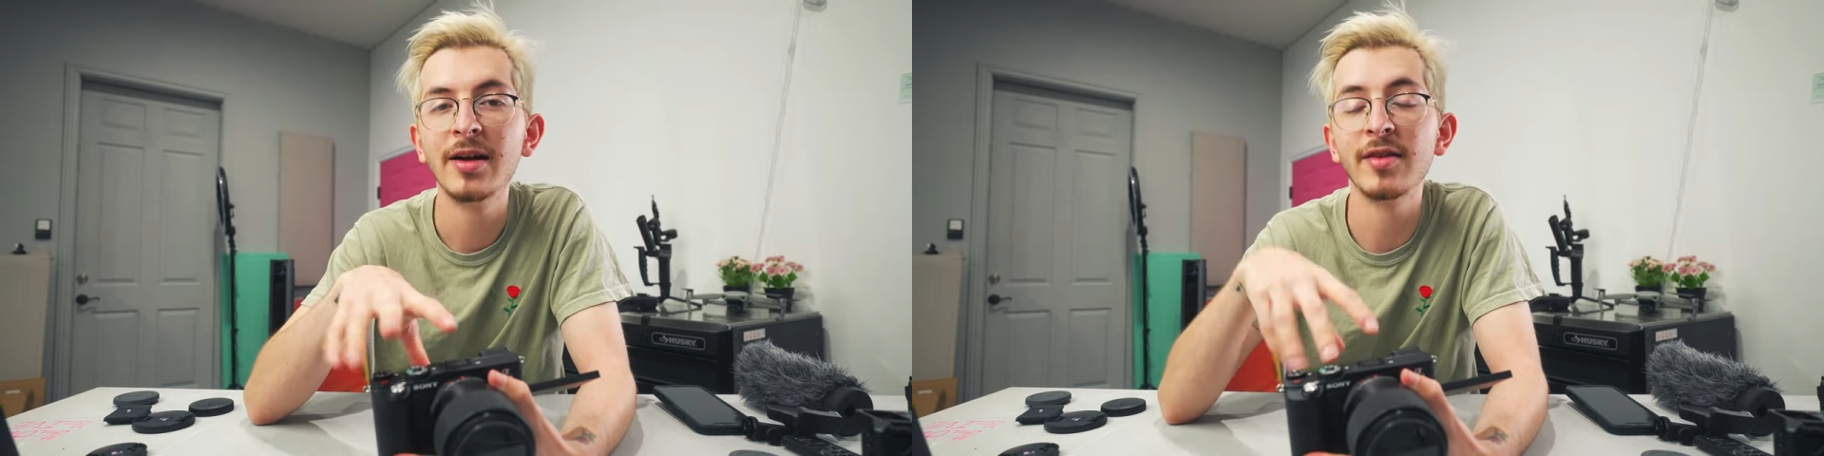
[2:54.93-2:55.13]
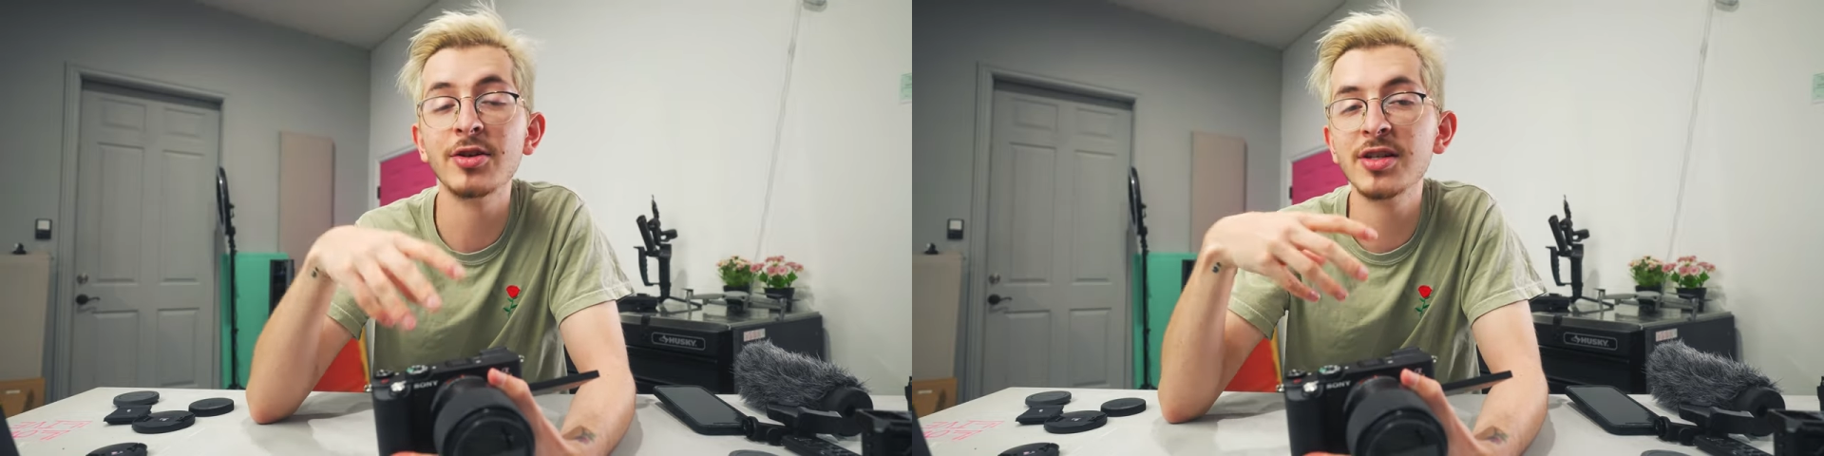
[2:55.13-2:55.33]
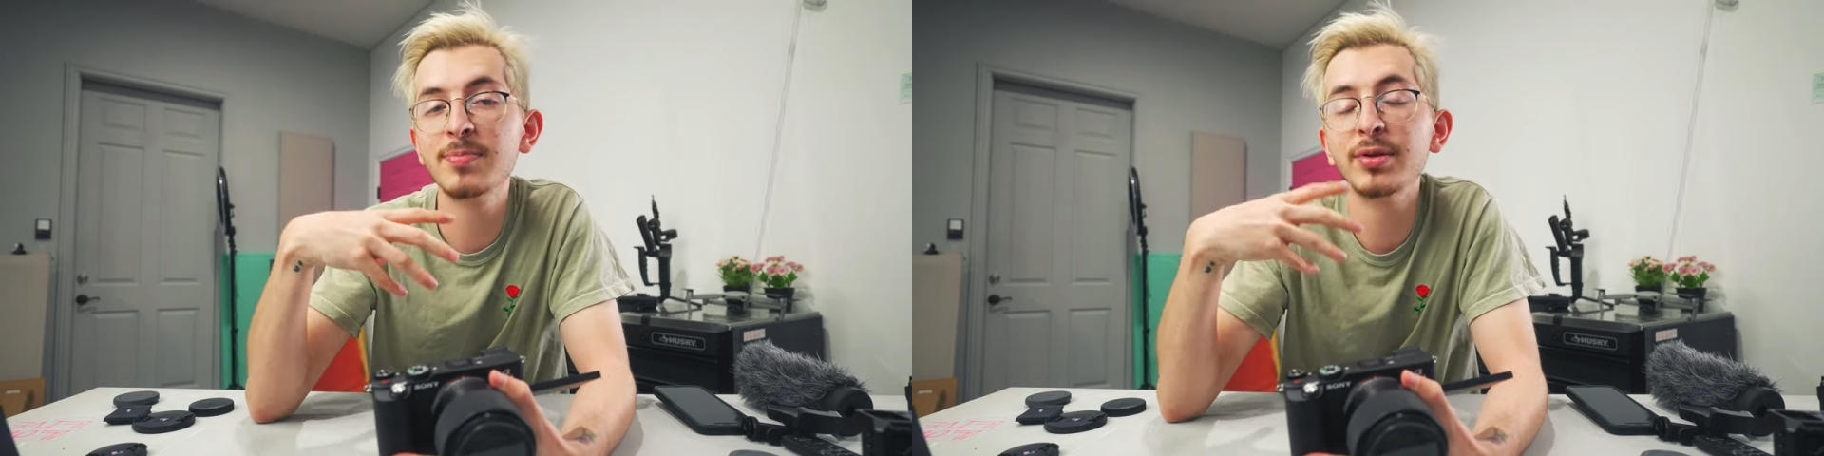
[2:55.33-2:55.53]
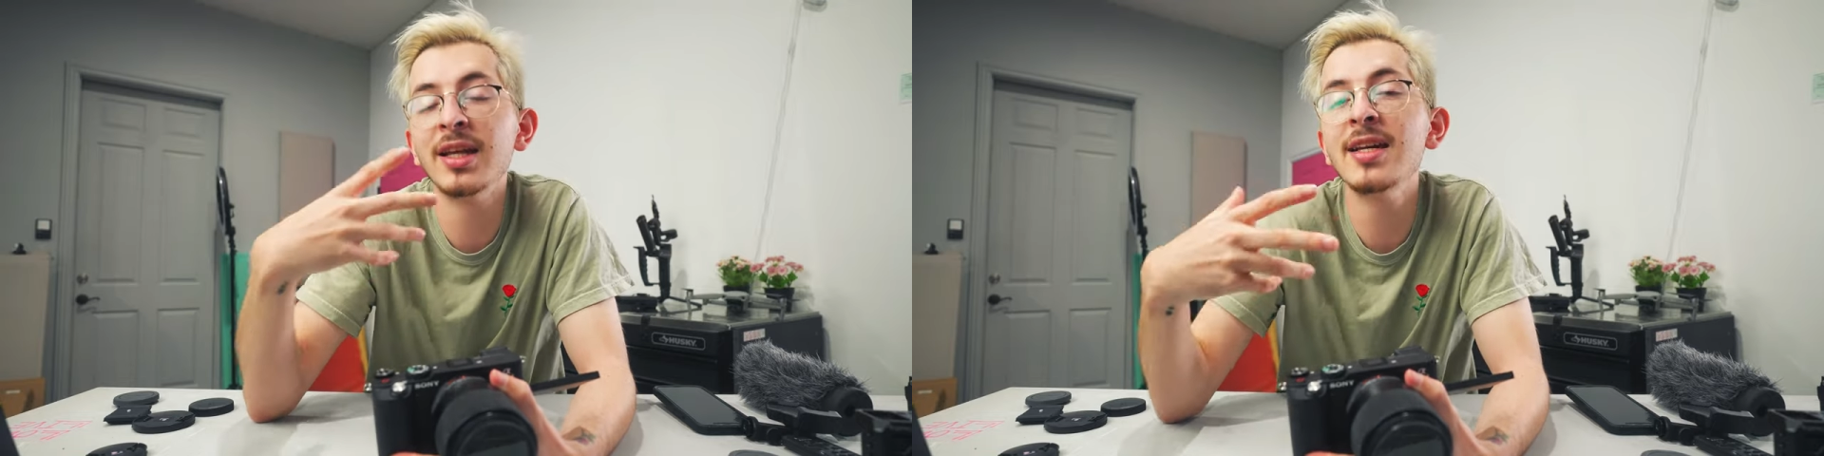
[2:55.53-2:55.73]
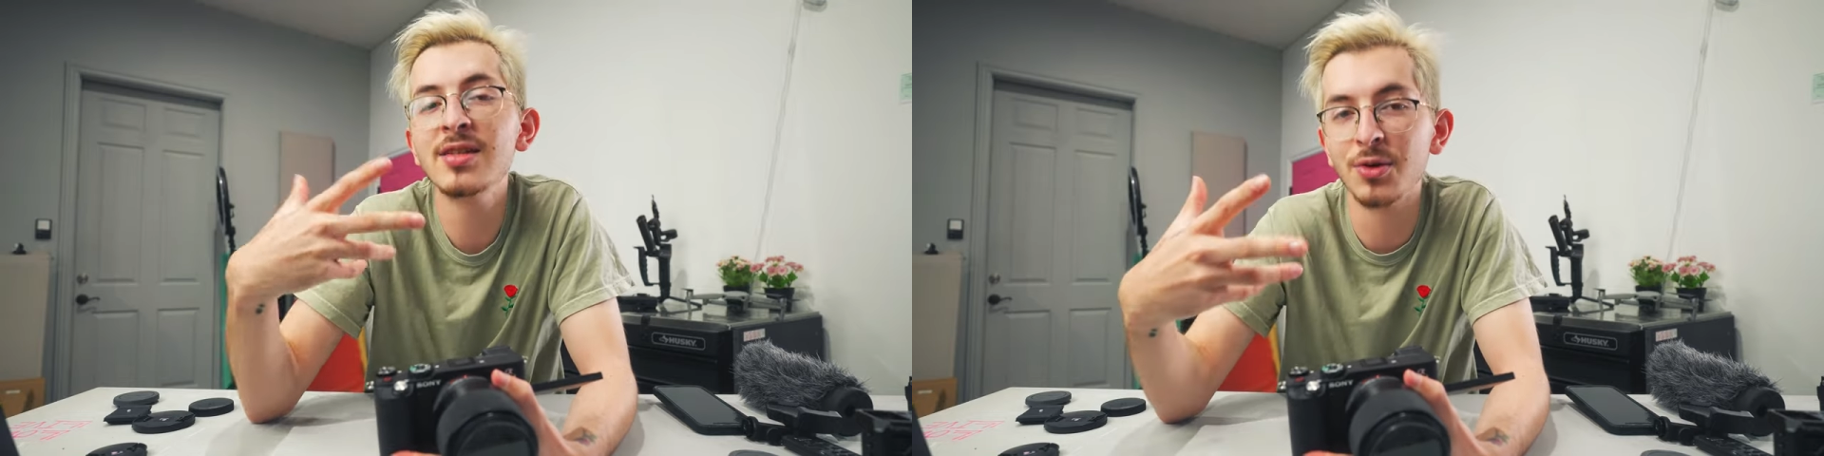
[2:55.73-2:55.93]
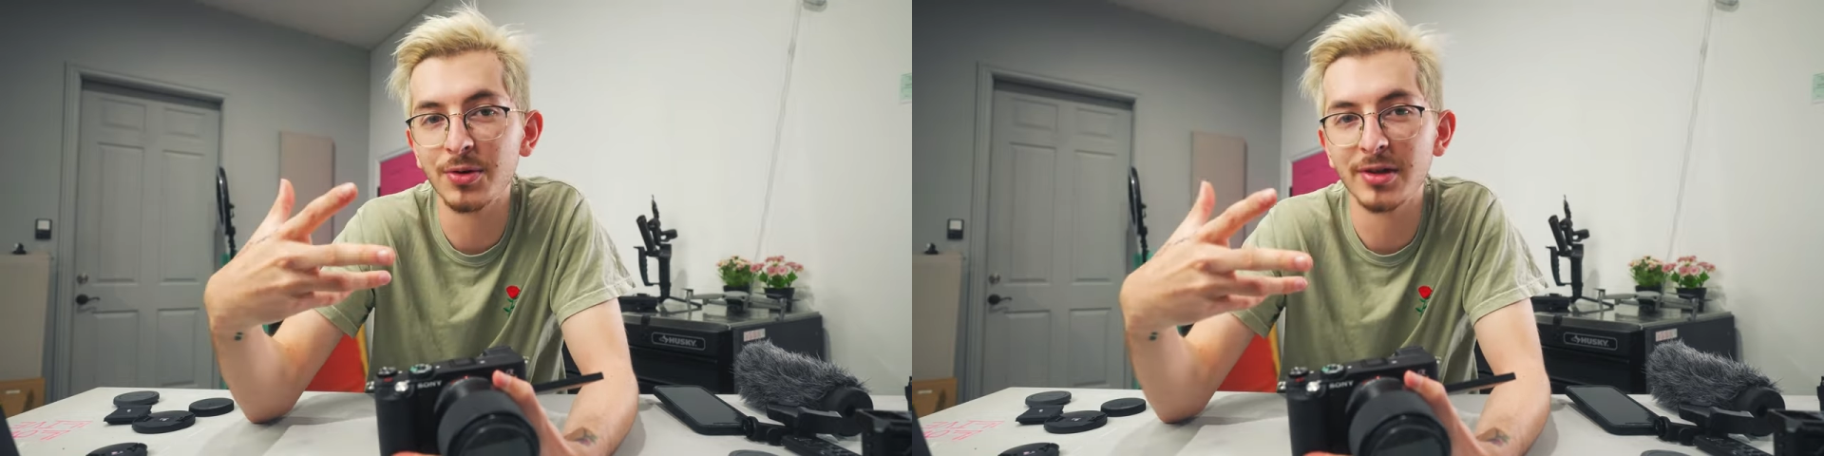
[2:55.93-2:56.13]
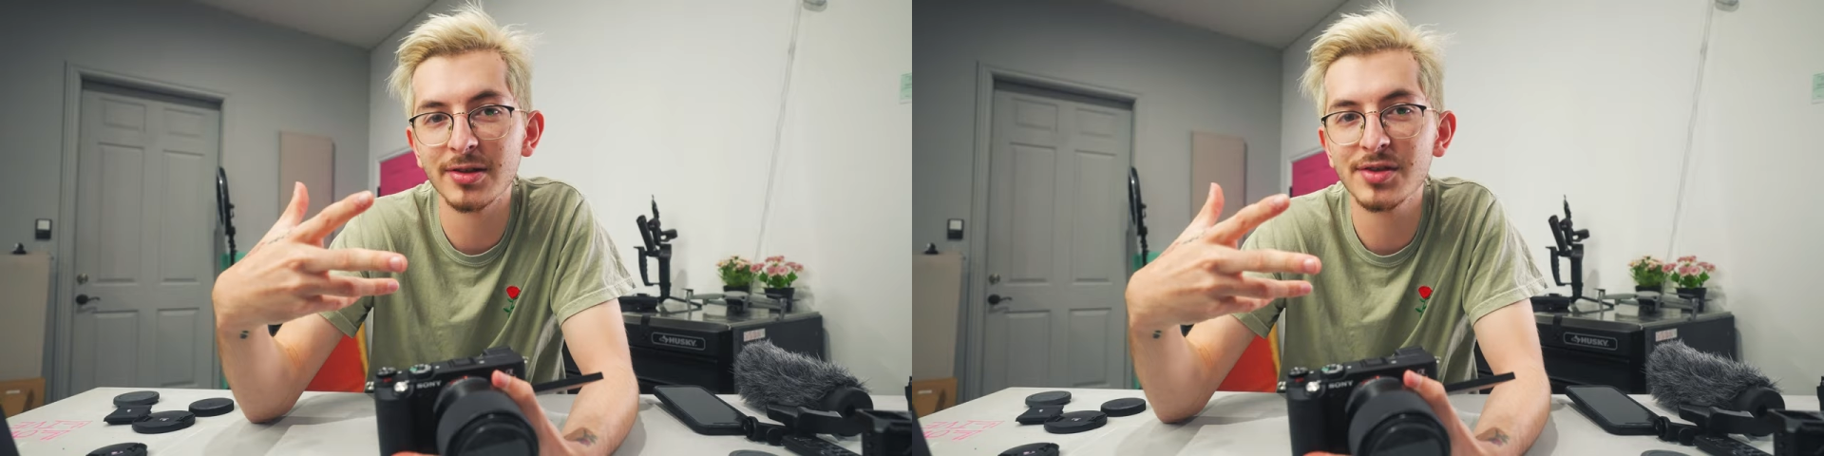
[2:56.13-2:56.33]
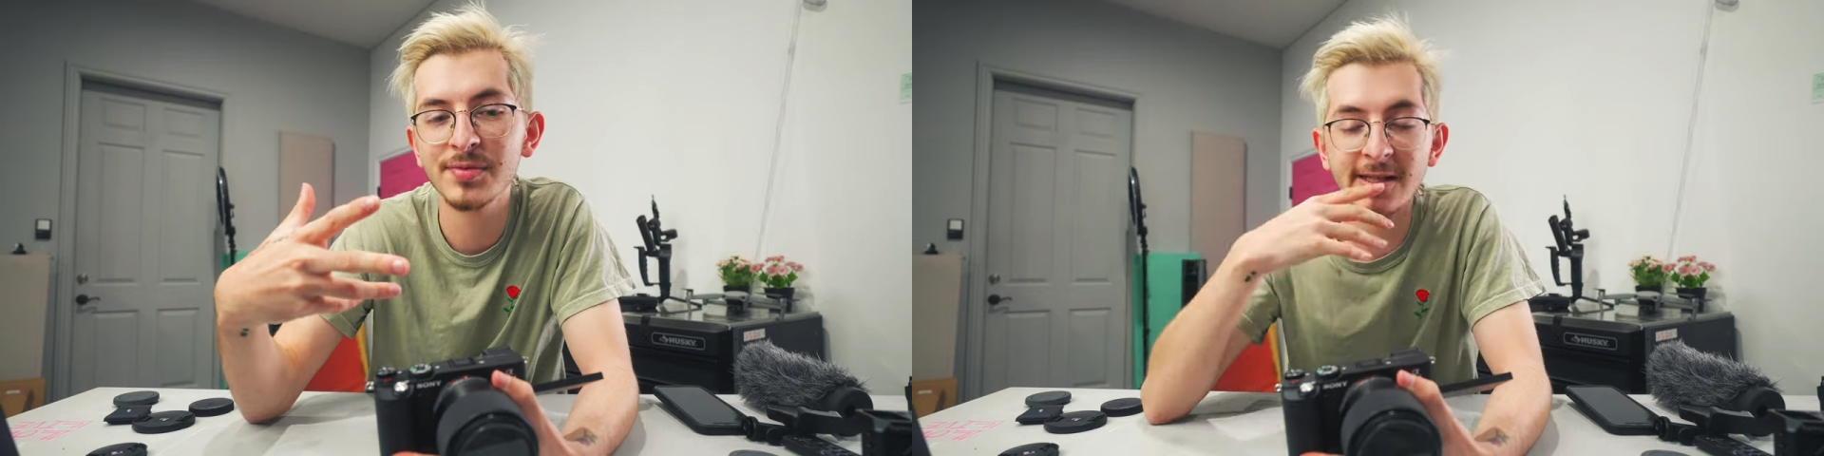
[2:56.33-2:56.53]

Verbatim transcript: They're just placeholders.